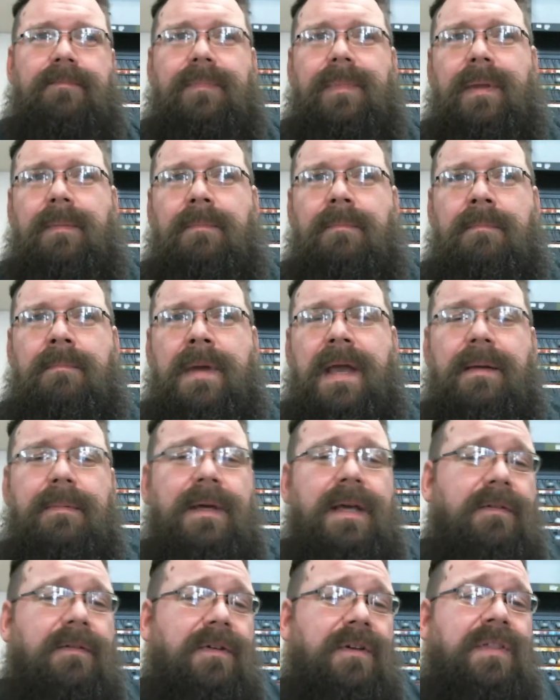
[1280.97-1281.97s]

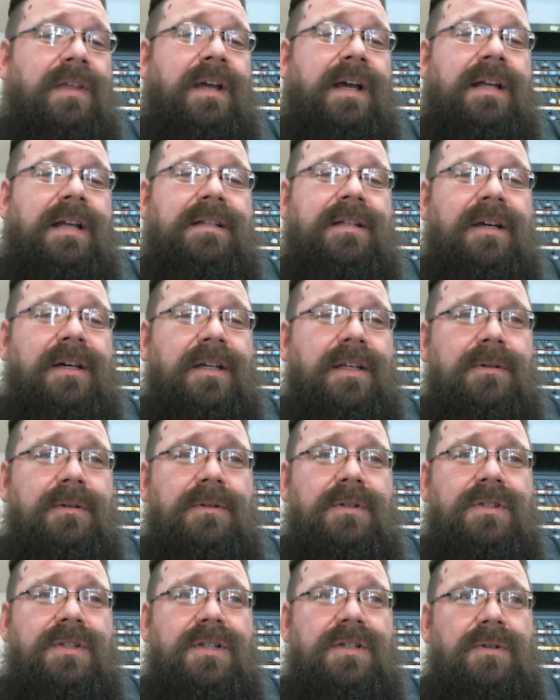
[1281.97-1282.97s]
Maybe everything I tell you
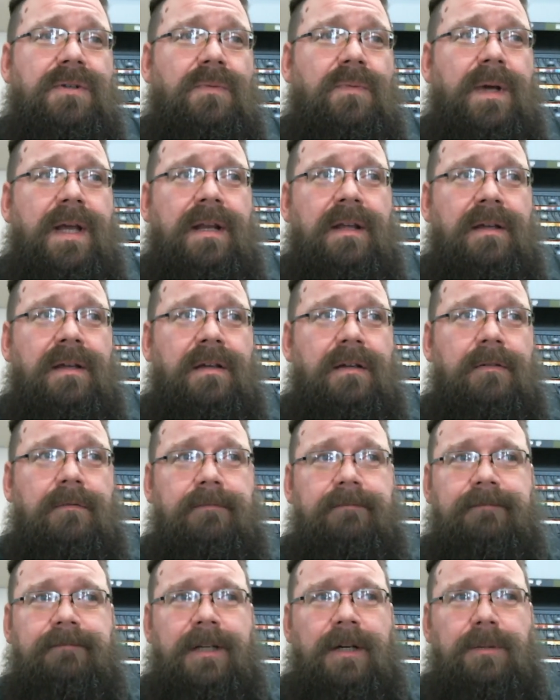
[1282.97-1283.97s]
is just a way to
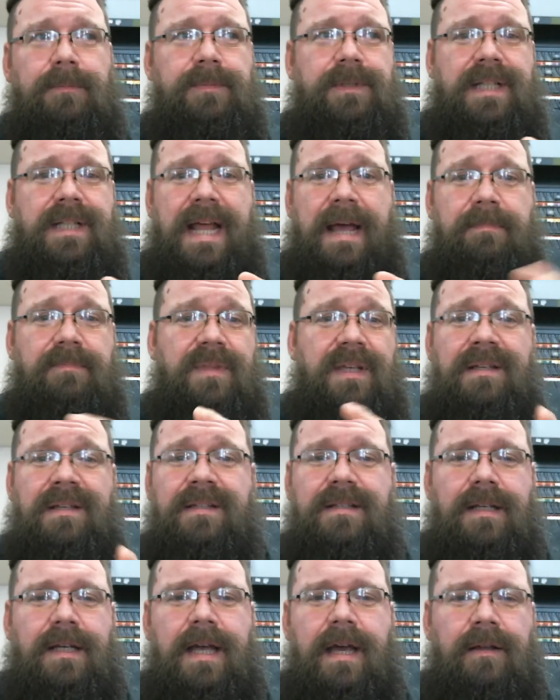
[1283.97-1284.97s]
help snap things
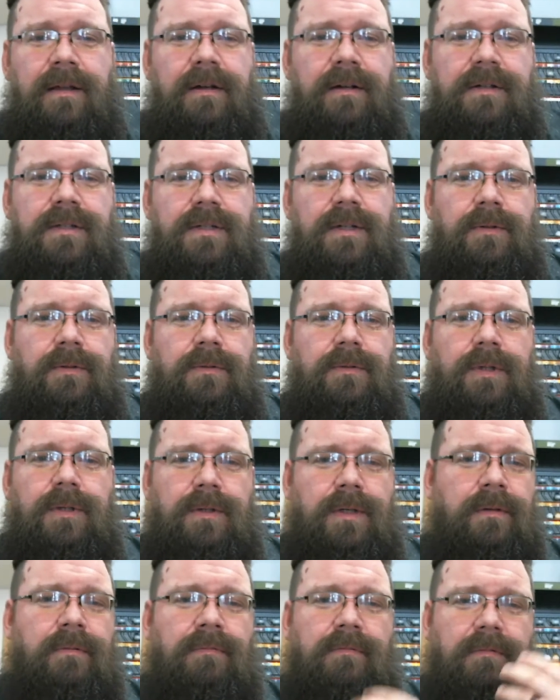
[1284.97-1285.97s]
together so you
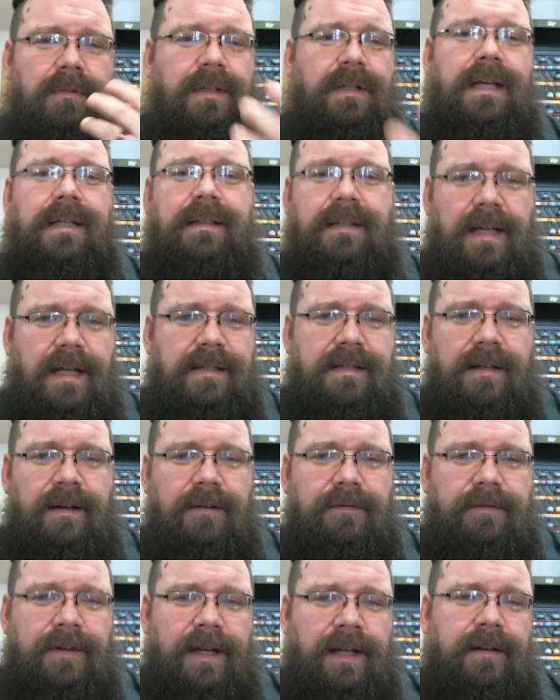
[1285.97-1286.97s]
can get that
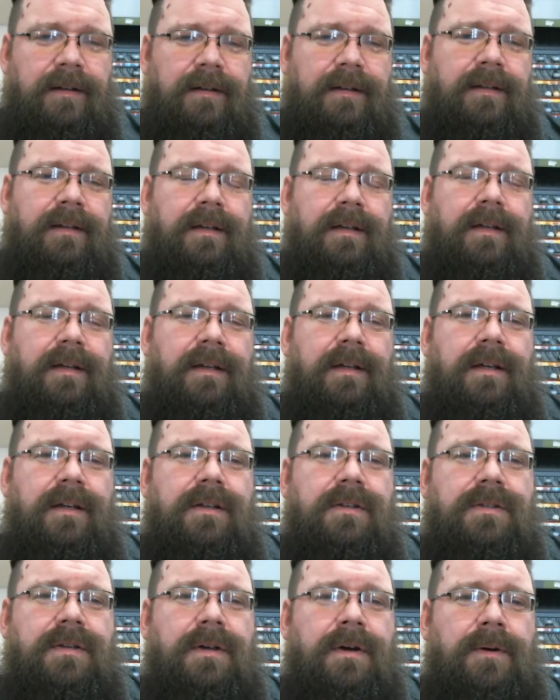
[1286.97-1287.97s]
stuff in.
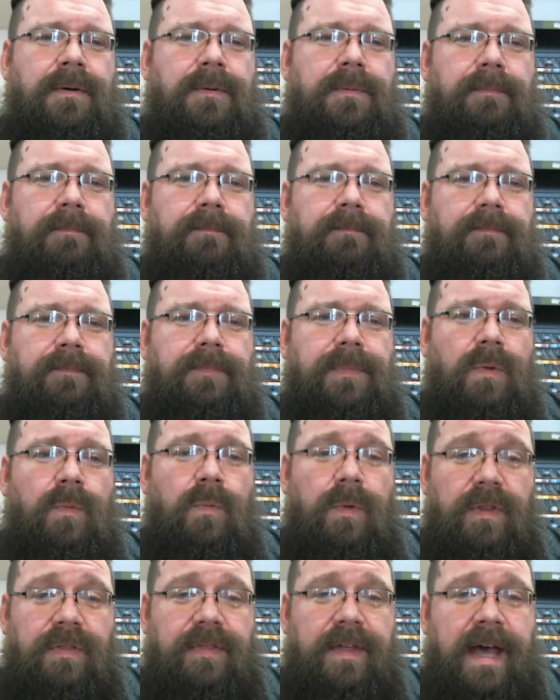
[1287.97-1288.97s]
So,
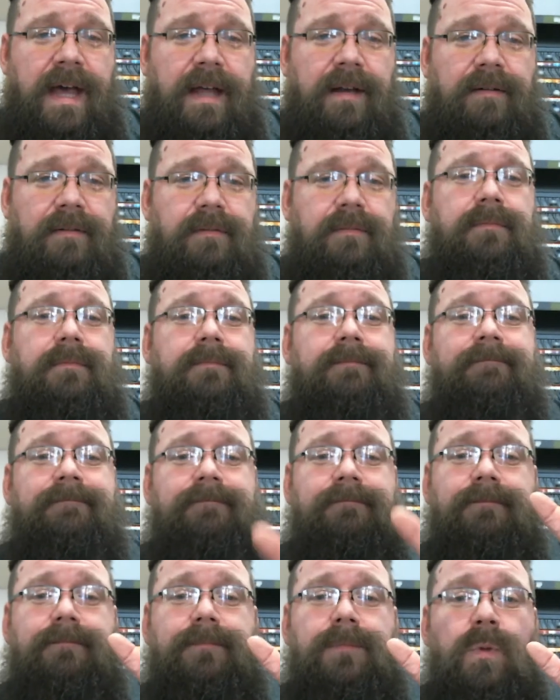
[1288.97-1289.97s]
with that,
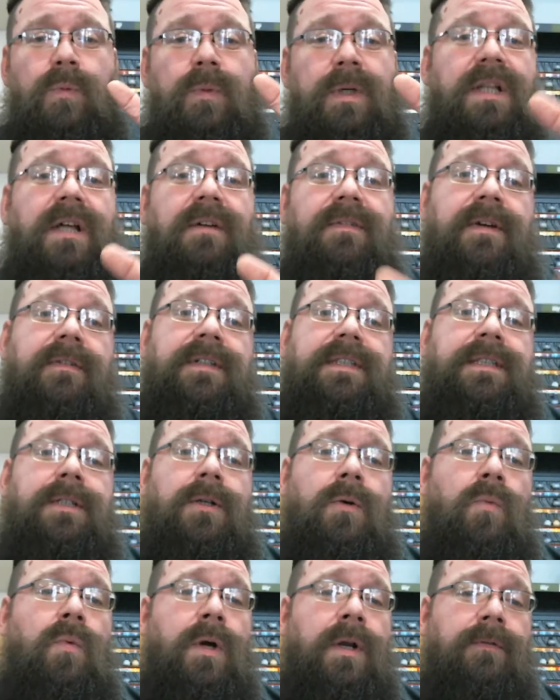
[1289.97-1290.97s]
we love every
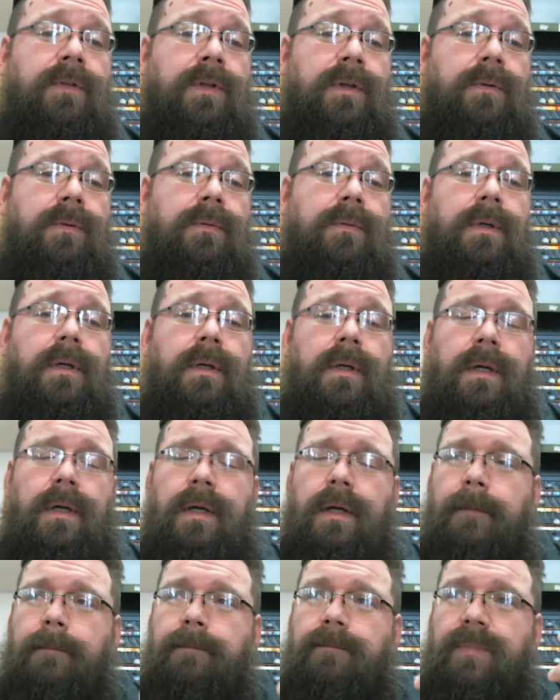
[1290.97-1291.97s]
single one of you.
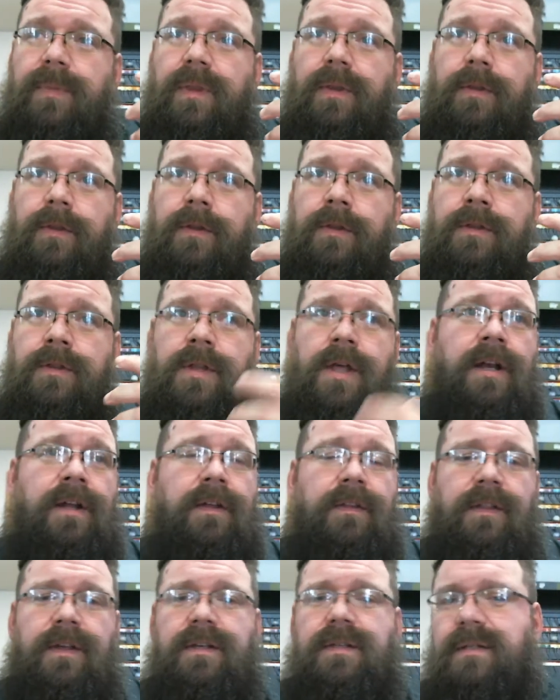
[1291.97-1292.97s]
None
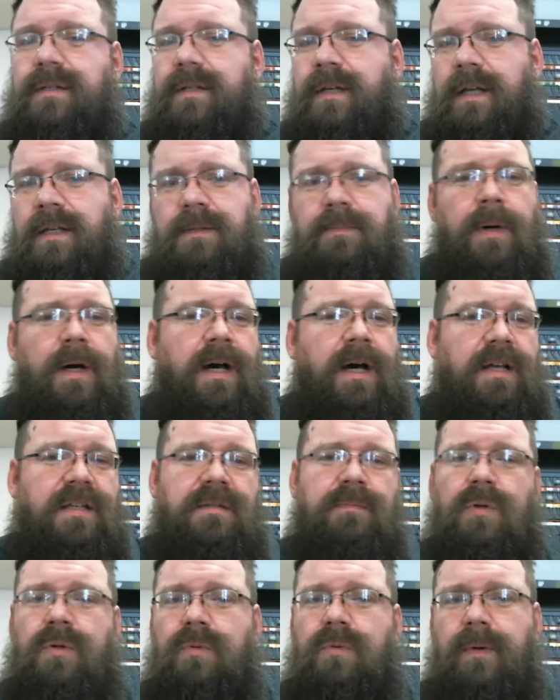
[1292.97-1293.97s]
of this is
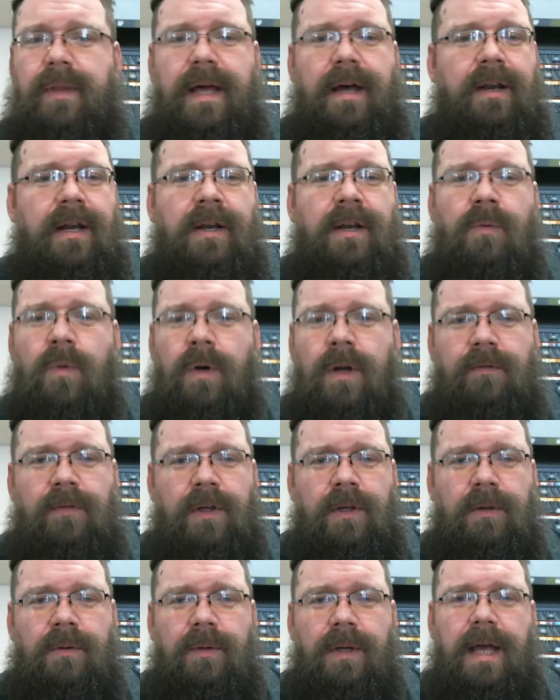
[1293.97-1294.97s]
possible without any one of
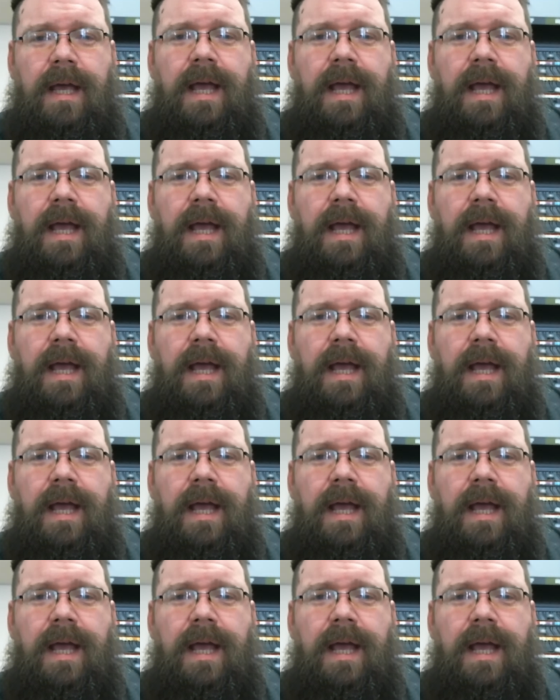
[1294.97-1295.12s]
you.